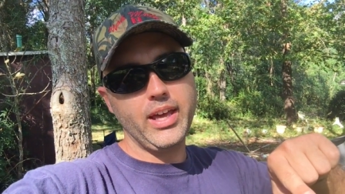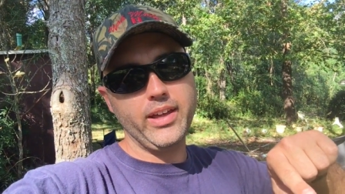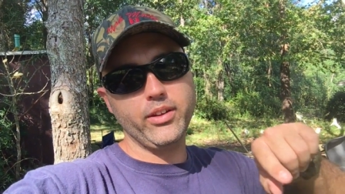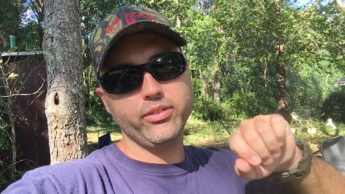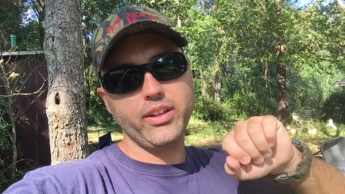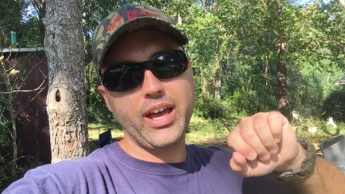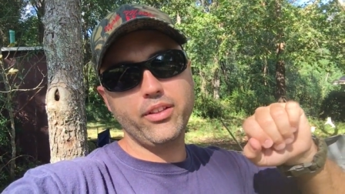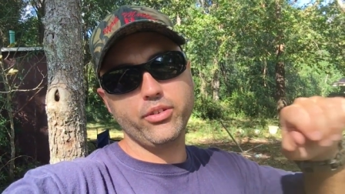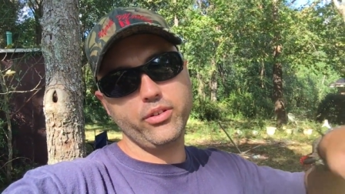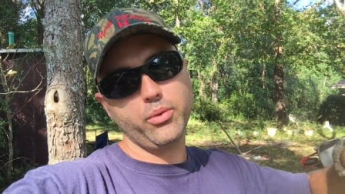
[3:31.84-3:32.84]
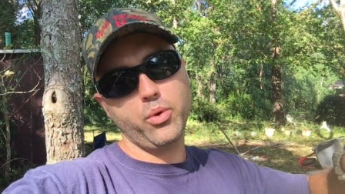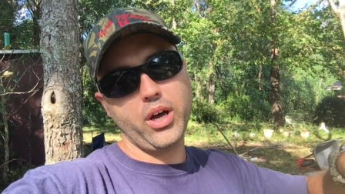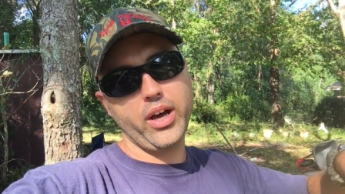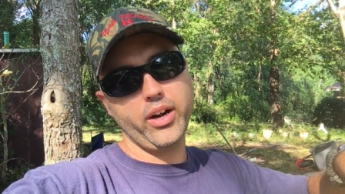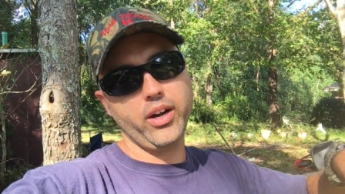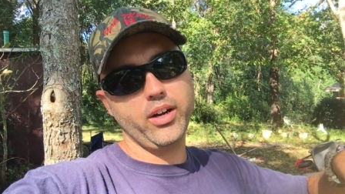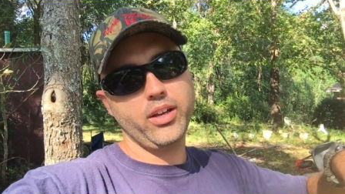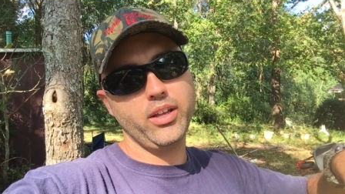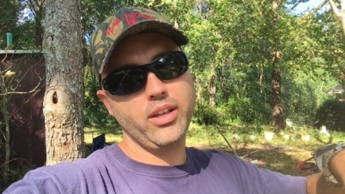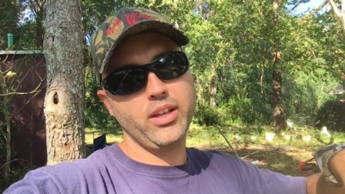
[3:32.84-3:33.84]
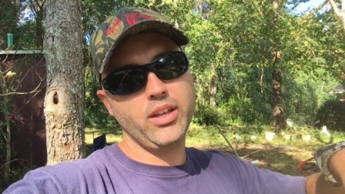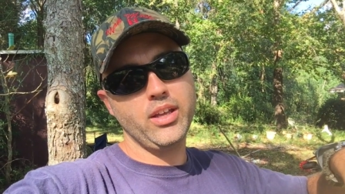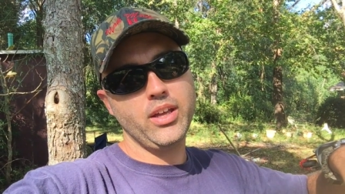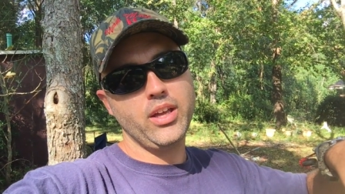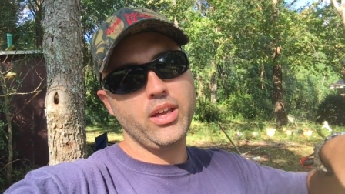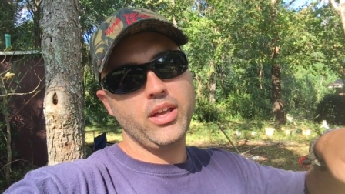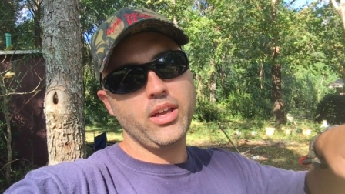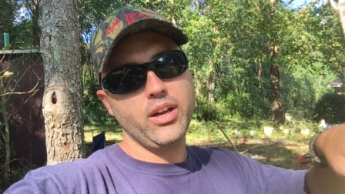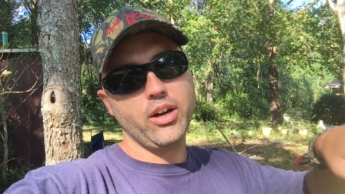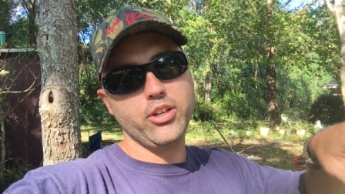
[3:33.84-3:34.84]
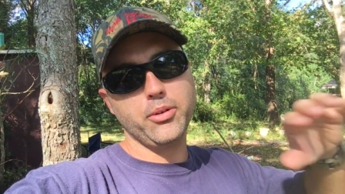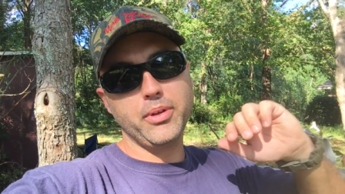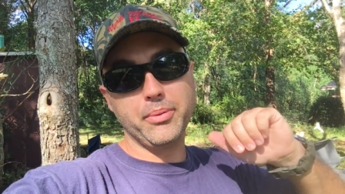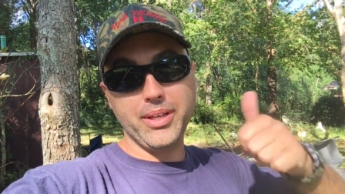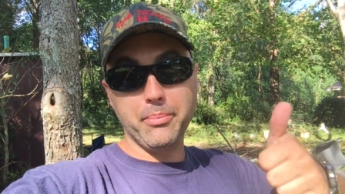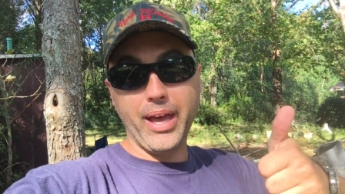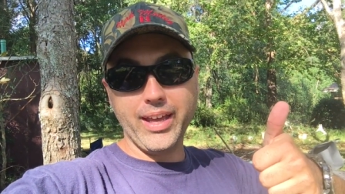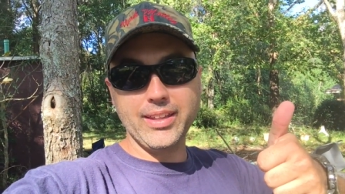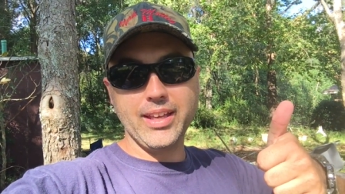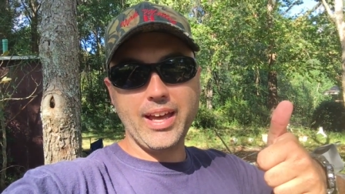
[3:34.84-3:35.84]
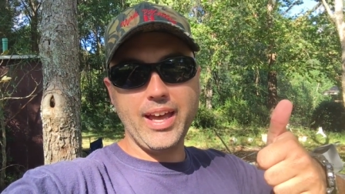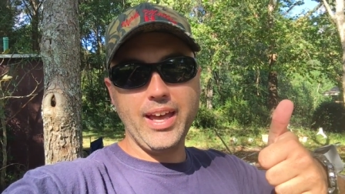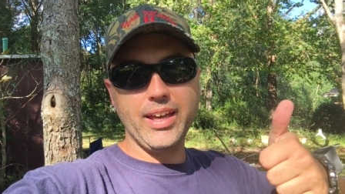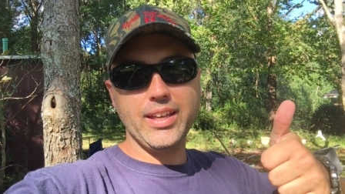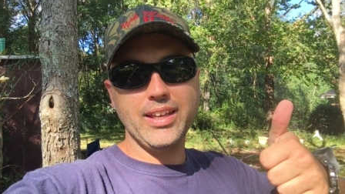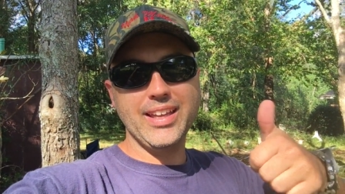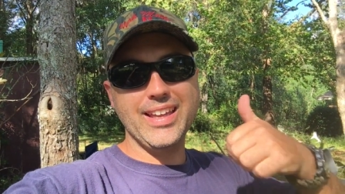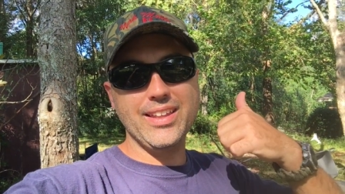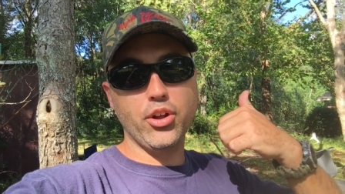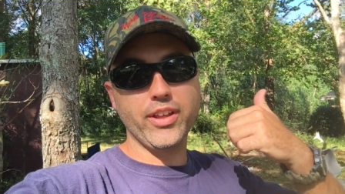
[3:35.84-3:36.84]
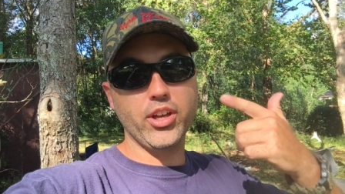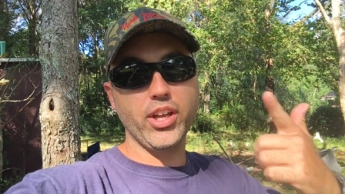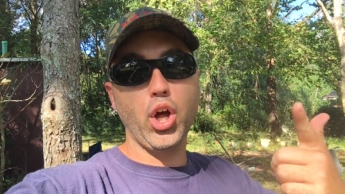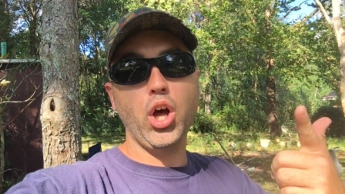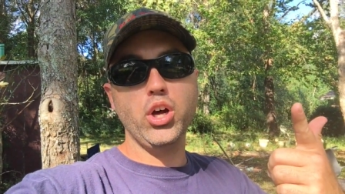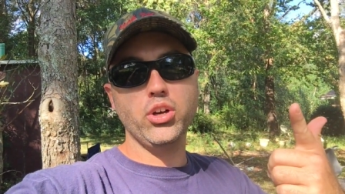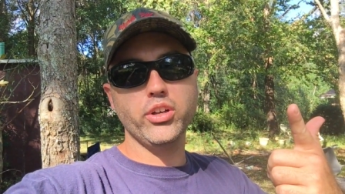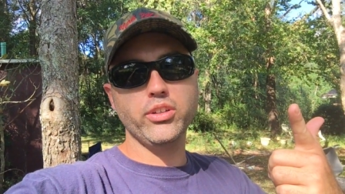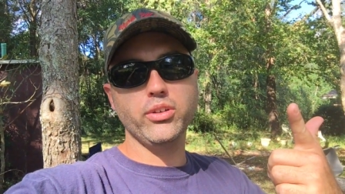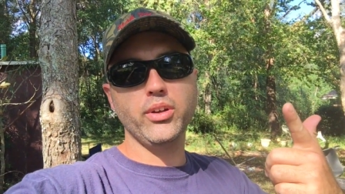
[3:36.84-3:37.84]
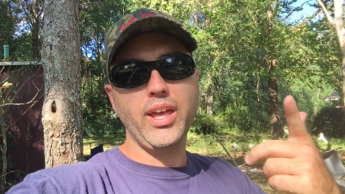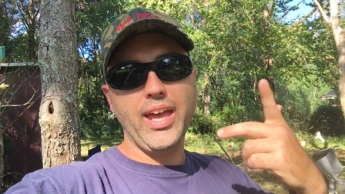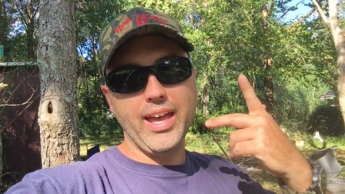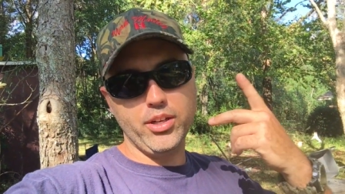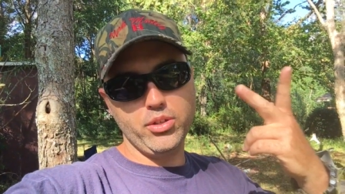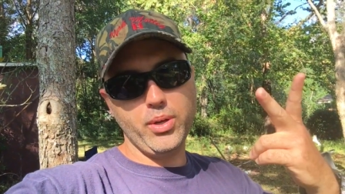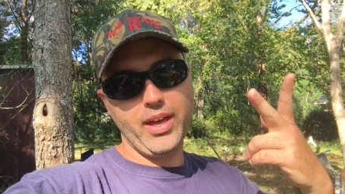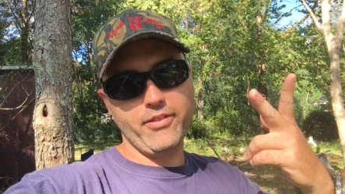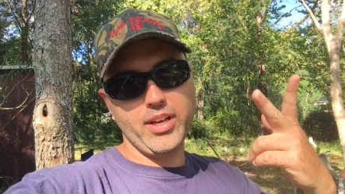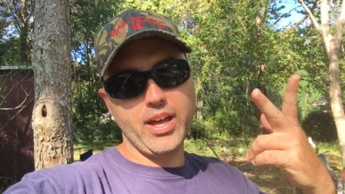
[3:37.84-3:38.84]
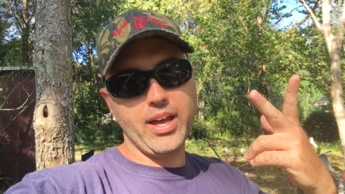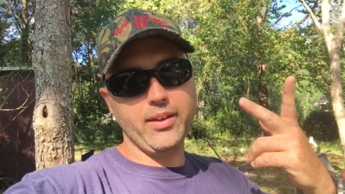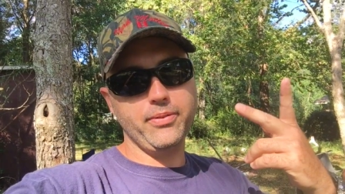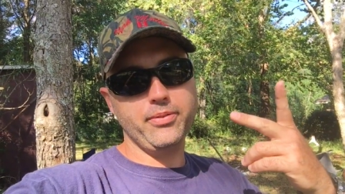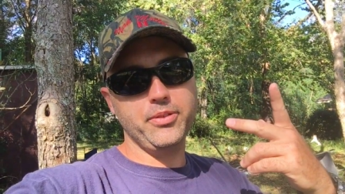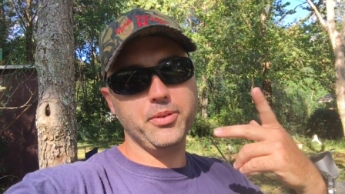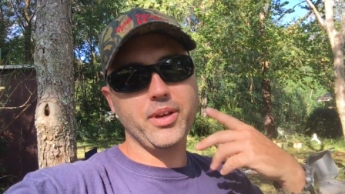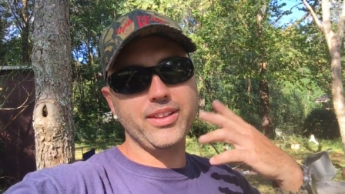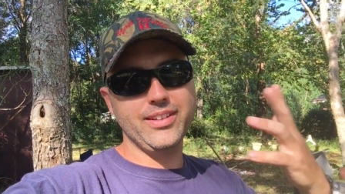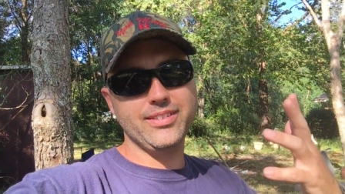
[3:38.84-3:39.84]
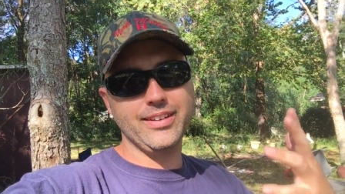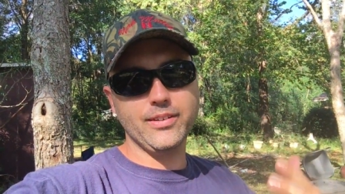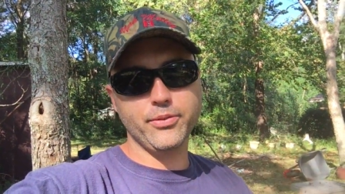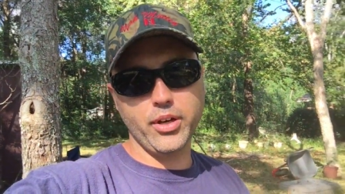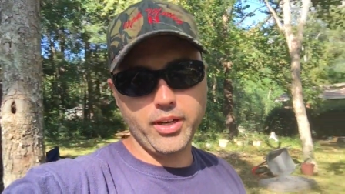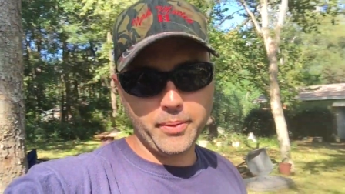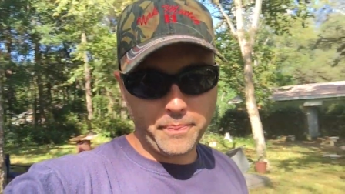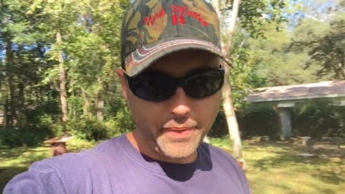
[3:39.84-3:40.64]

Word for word: and those lines are in the water, are you gonna be able to get back in the kayak? Are they gonna get hung on you? And do you have a knife to cut these things free?